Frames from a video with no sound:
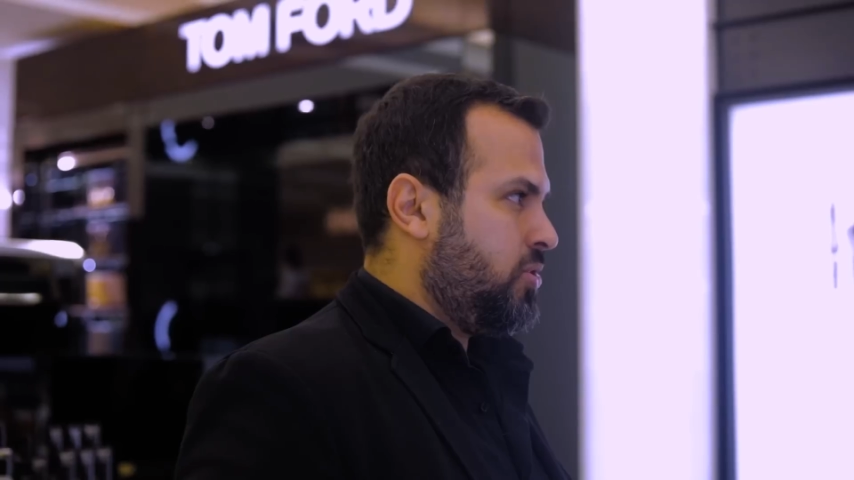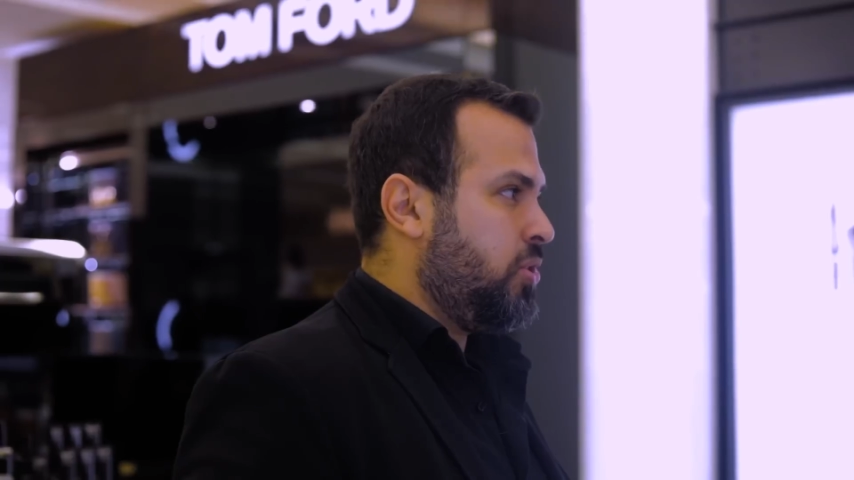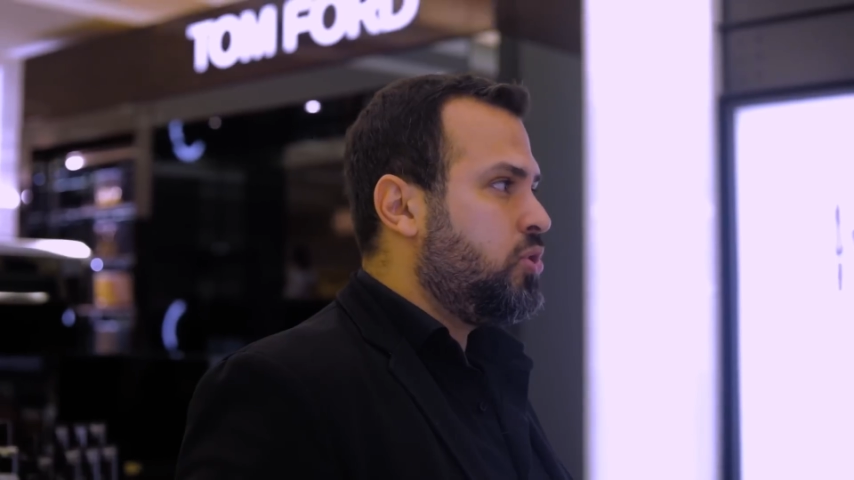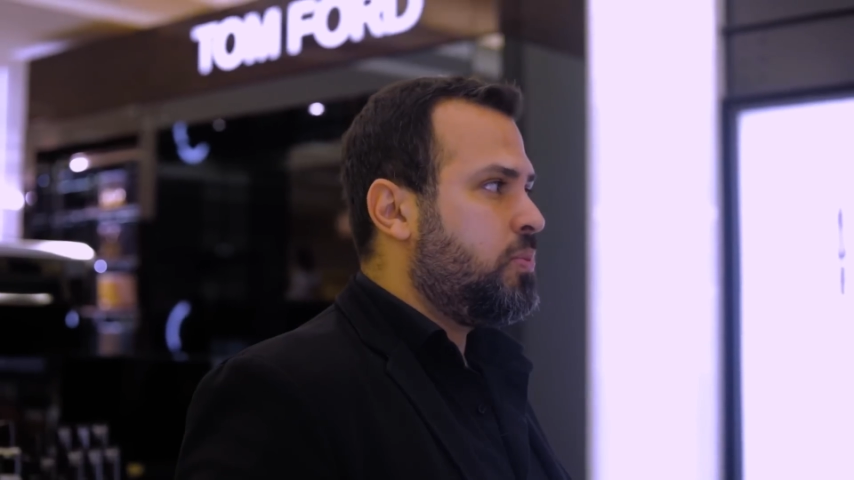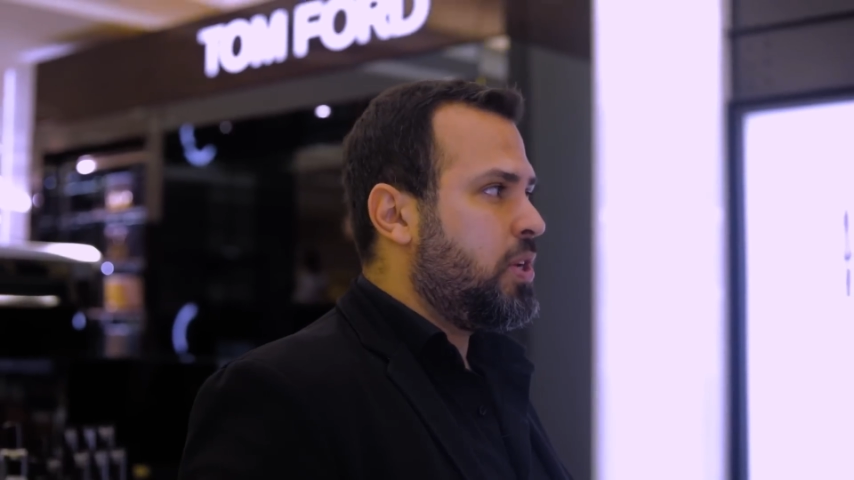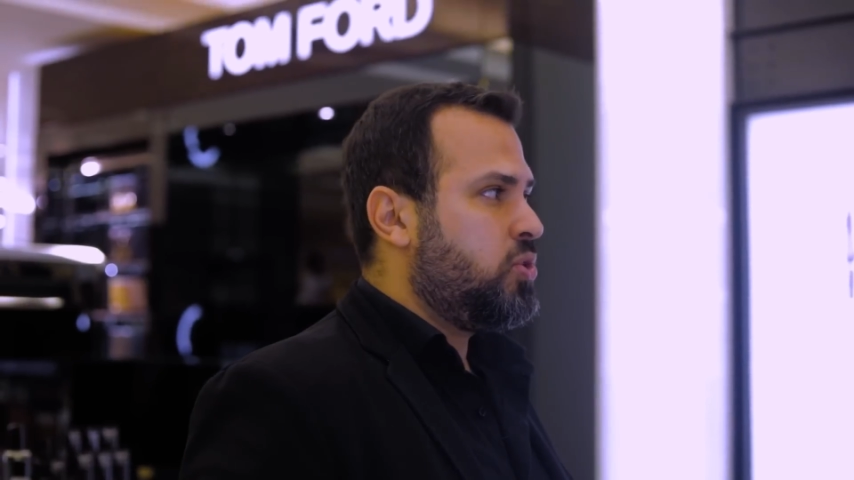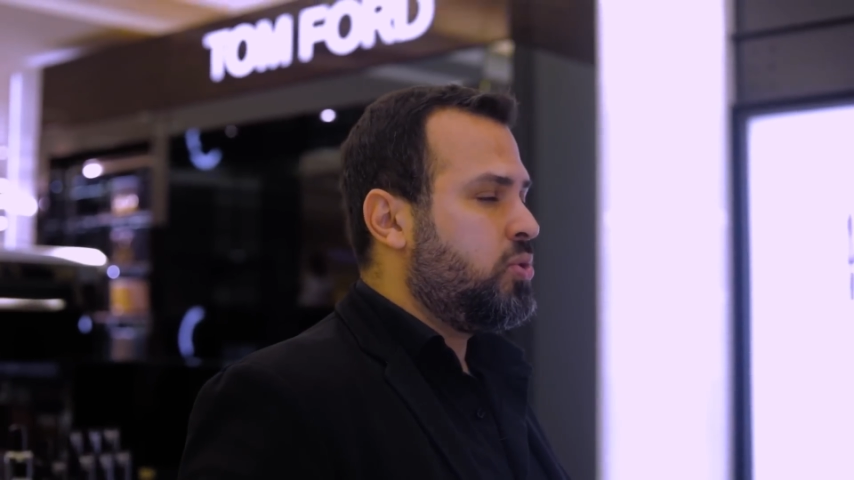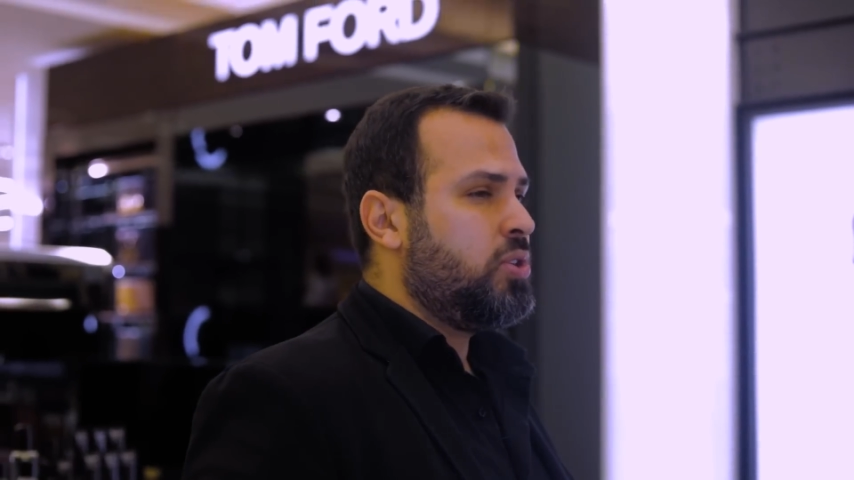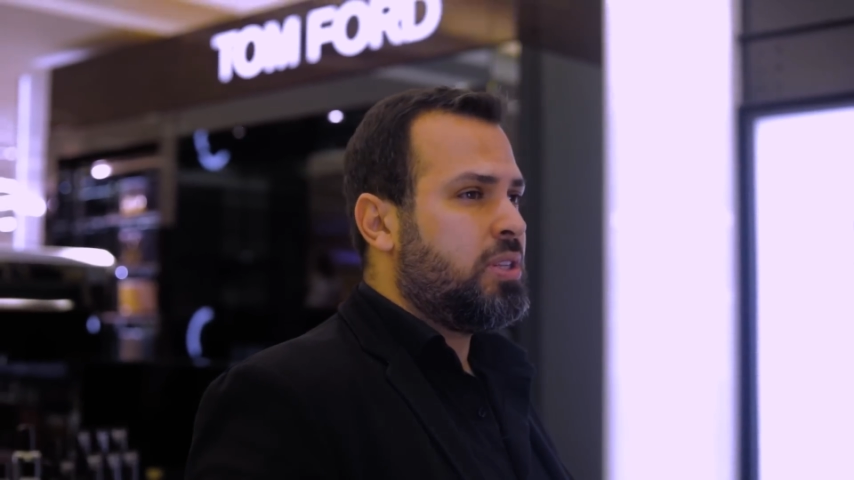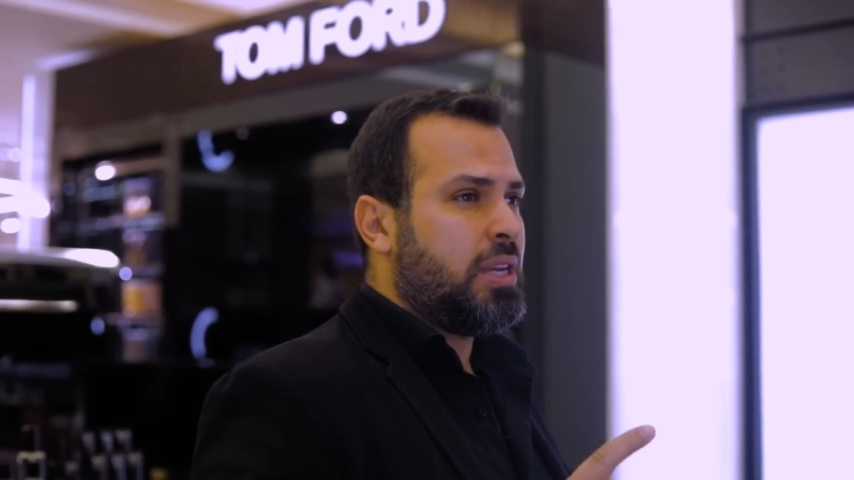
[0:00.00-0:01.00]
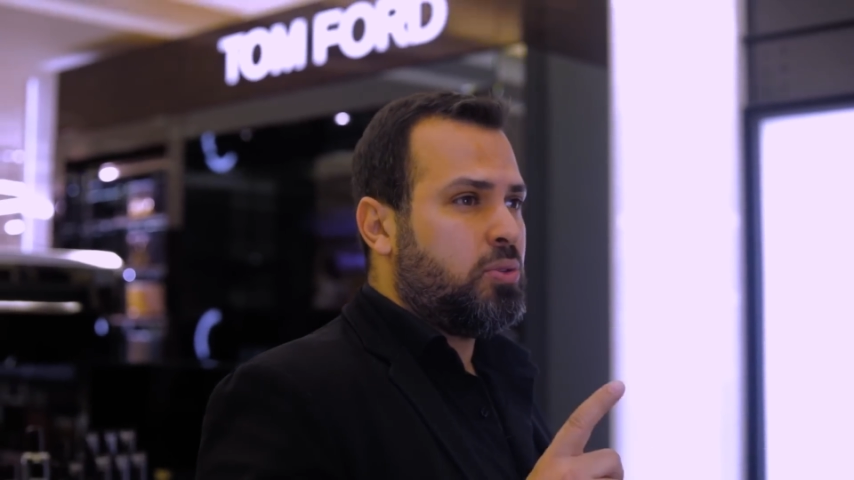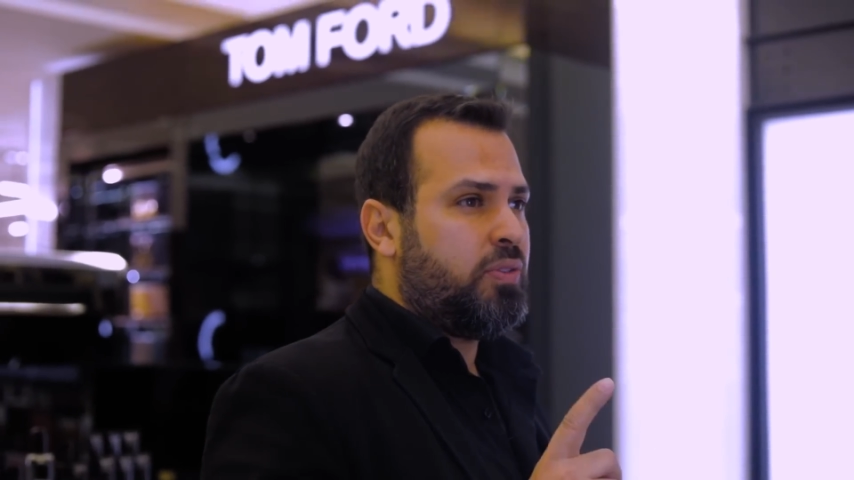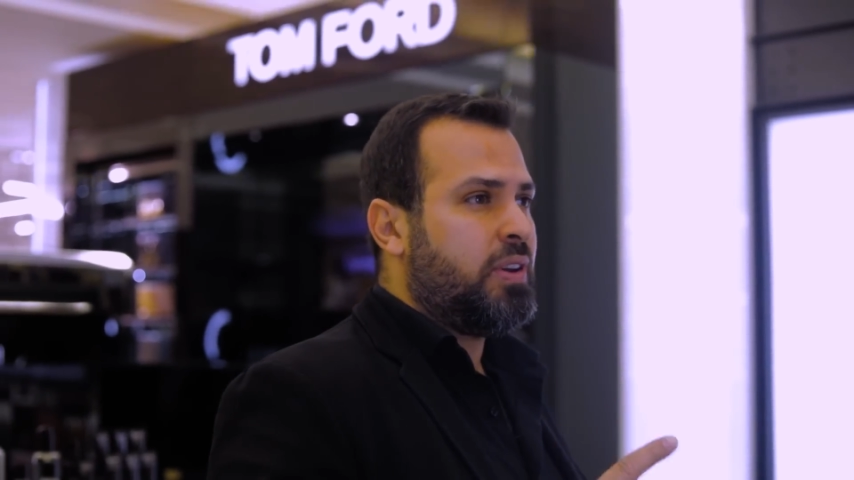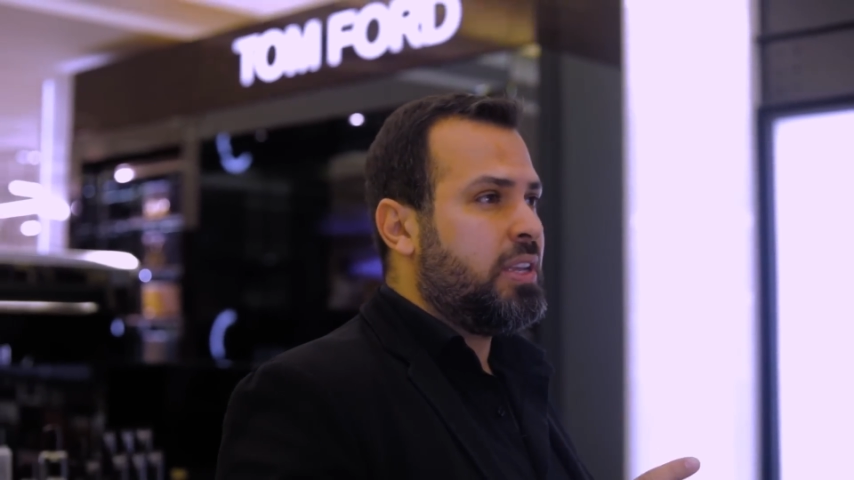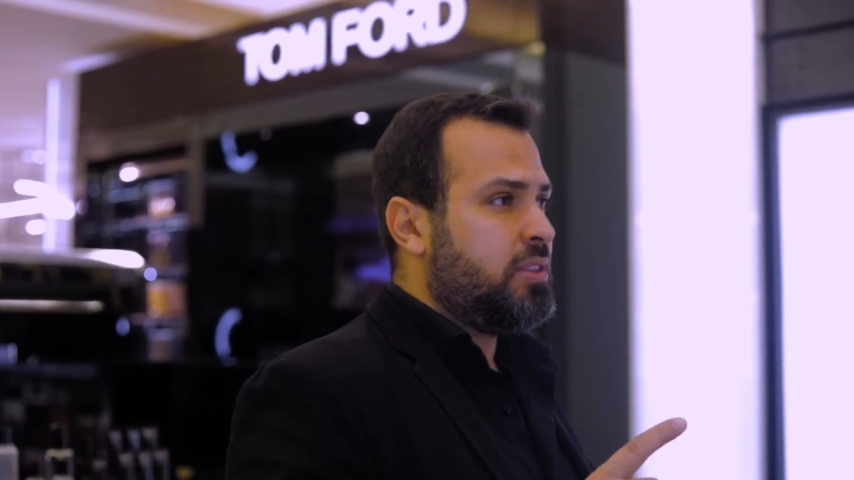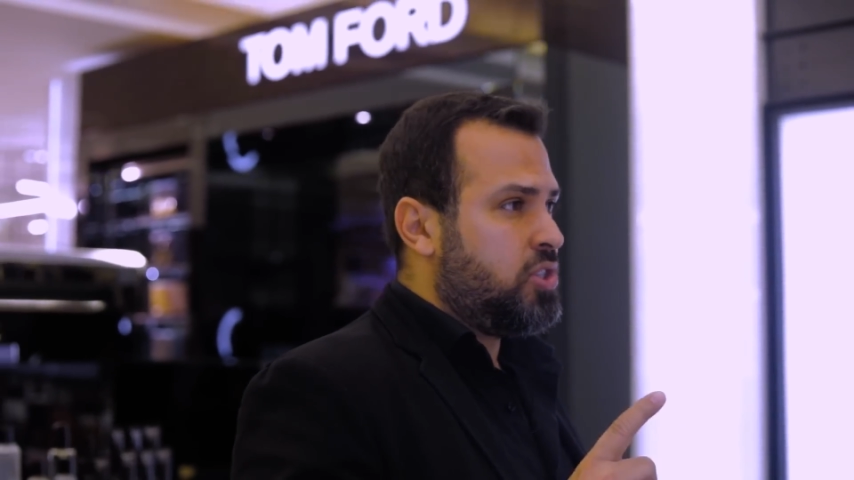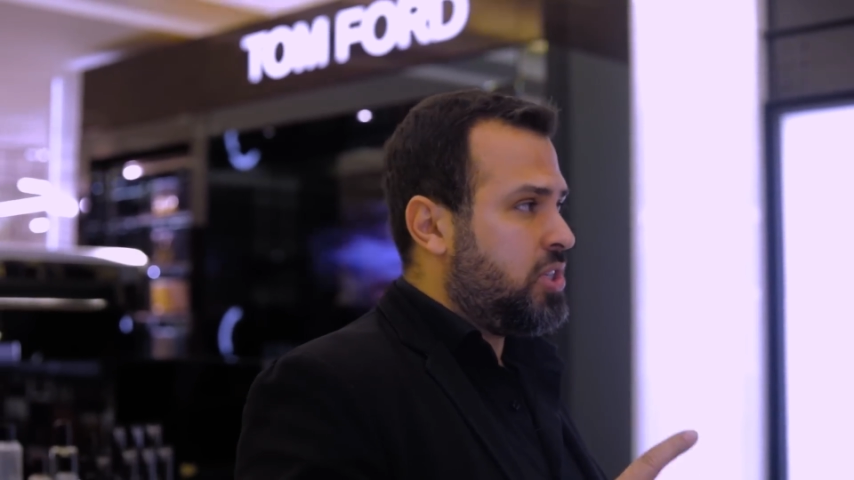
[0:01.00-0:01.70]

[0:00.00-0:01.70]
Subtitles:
You need to make sure that you find the